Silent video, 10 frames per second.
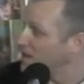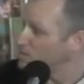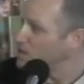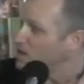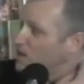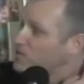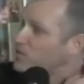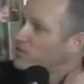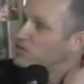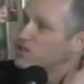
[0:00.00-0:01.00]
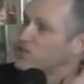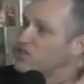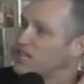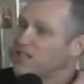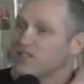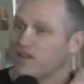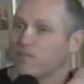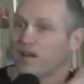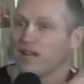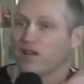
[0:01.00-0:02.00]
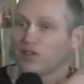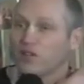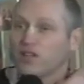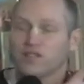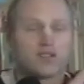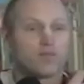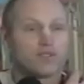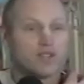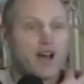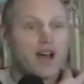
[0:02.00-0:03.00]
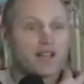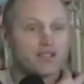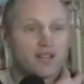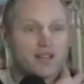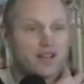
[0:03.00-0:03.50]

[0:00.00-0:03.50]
I mean, even if you just see somebody, a look in someone's eyes.